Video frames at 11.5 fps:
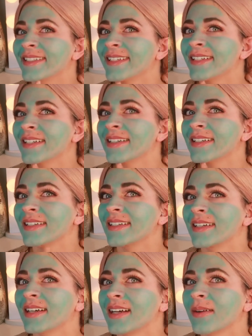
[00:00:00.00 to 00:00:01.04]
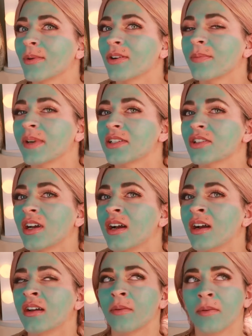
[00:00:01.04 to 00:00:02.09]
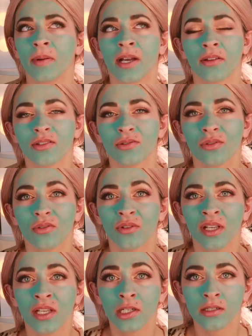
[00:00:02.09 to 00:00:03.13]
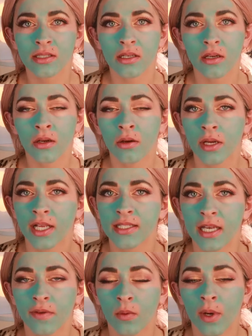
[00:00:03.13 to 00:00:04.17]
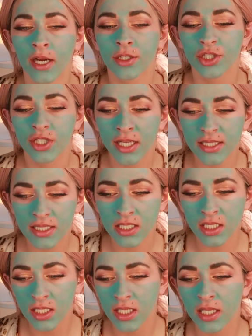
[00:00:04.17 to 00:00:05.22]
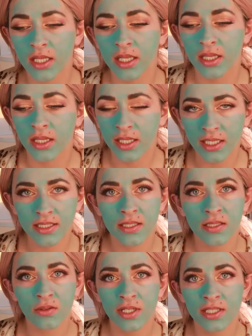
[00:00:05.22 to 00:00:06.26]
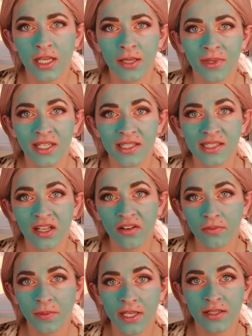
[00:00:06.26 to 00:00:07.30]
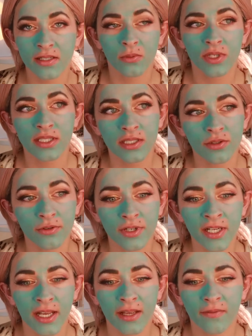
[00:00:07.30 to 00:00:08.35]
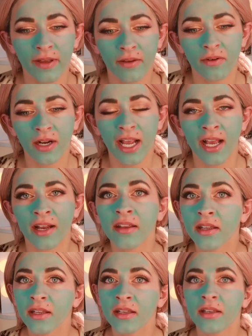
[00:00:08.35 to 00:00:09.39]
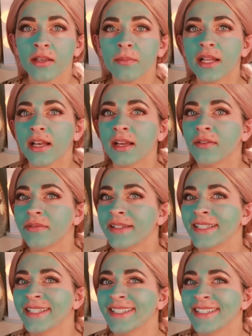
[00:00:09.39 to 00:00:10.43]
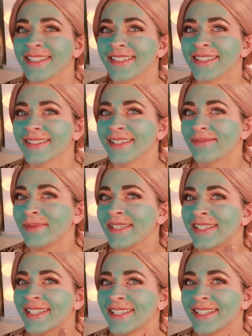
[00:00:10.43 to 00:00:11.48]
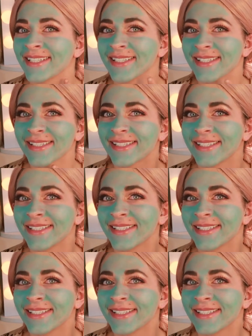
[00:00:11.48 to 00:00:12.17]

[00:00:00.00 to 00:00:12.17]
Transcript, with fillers: uh, I broke my jaw about three years ago and had to have it wired shut. That is a story time in itself, but that is the worst injury I've ever had in my life, and it left me a nice